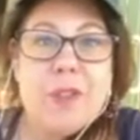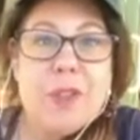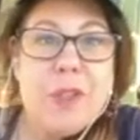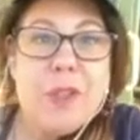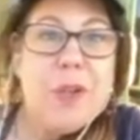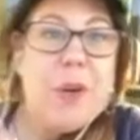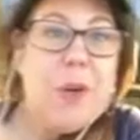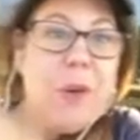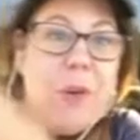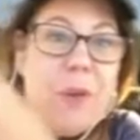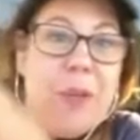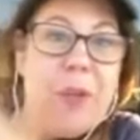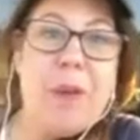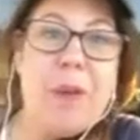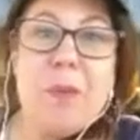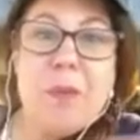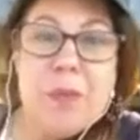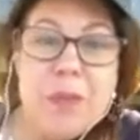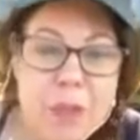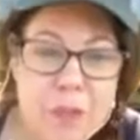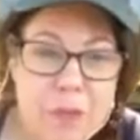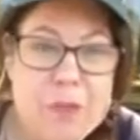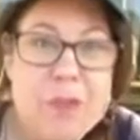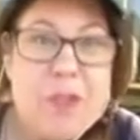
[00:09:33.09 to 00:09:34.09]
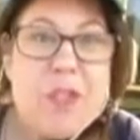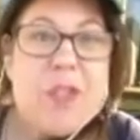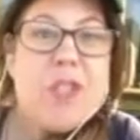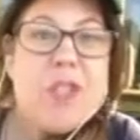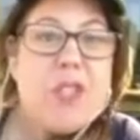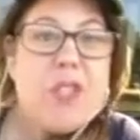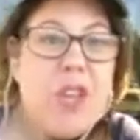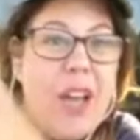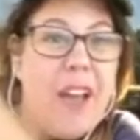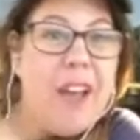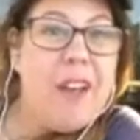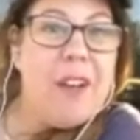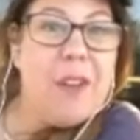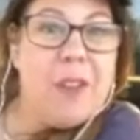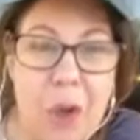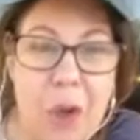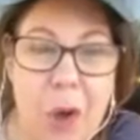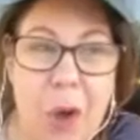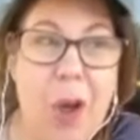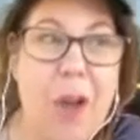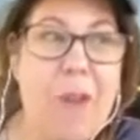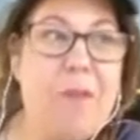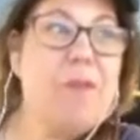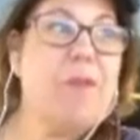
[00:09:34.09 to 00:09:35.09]
They'll lift the child
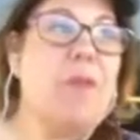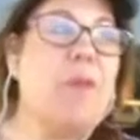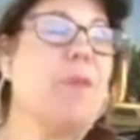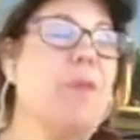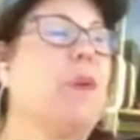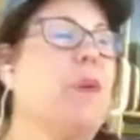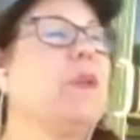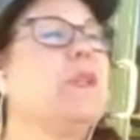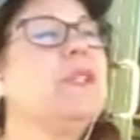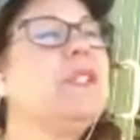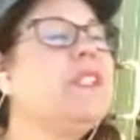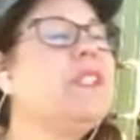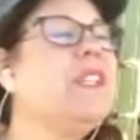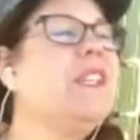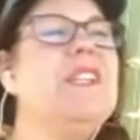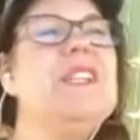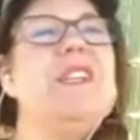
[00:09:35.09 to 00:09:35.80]
off the person.